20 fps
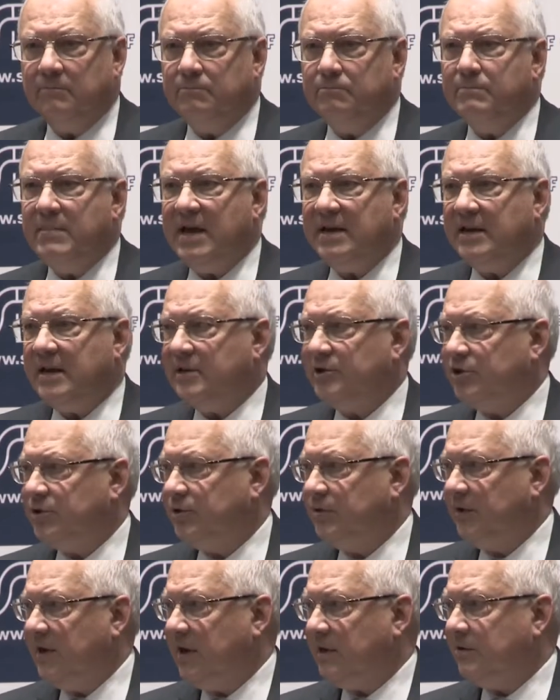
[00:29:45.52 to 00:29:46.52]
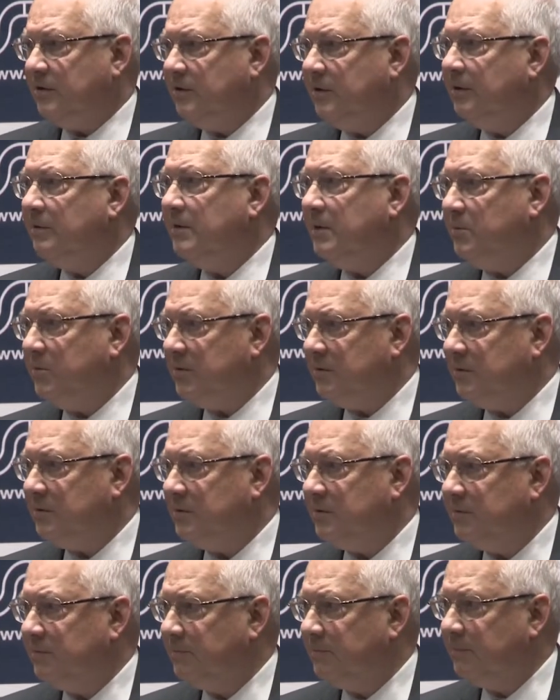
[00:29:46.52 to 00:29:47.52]
managed to get an
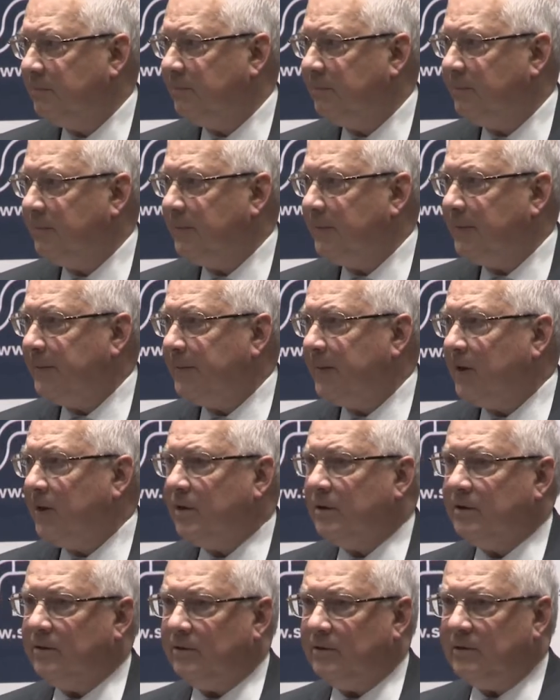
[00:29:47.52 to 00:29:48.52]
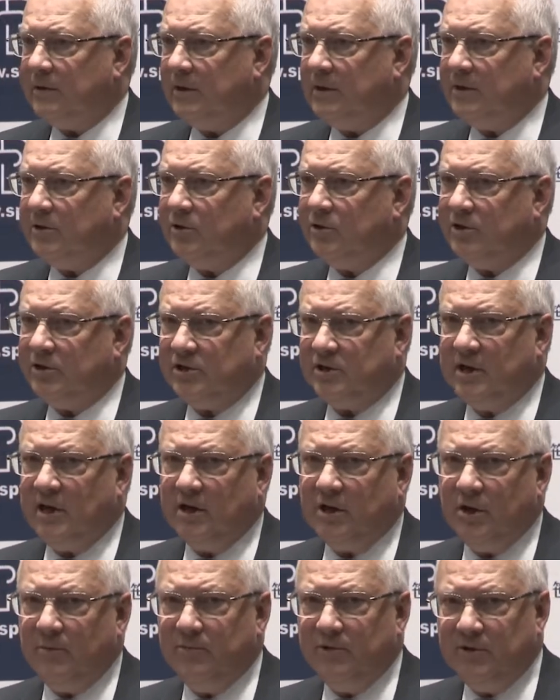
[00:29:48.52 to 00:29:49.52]
agreement. The
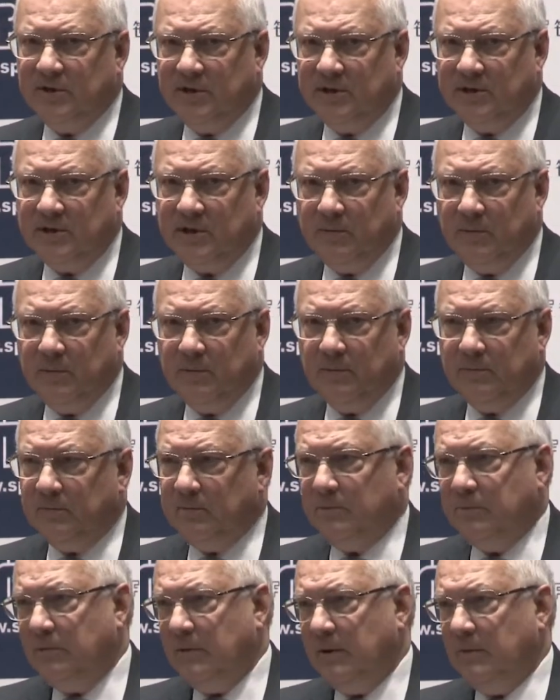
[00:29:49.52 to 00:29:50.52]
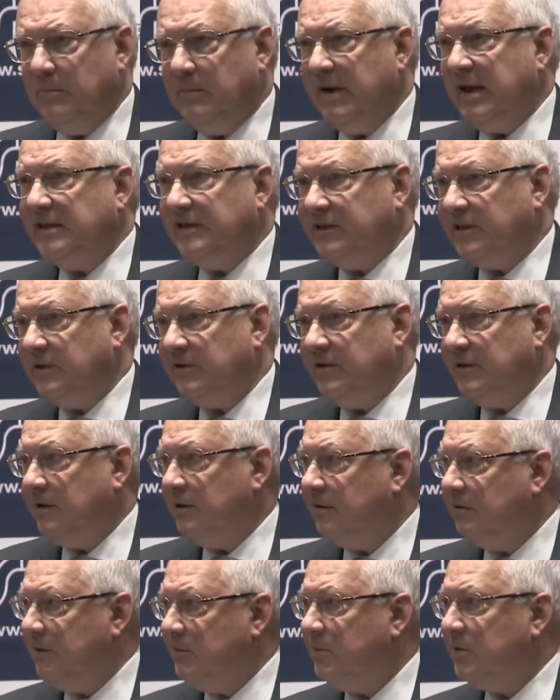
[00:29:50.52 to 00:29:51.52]
international community will bless the
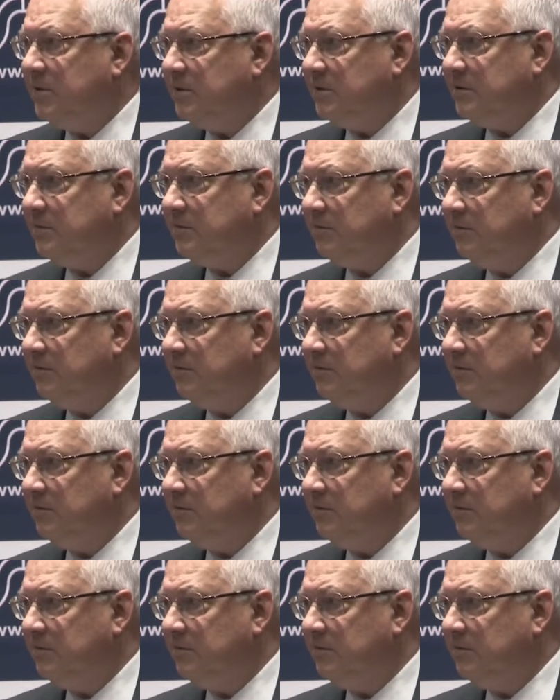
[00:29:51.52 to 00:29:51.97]
agreement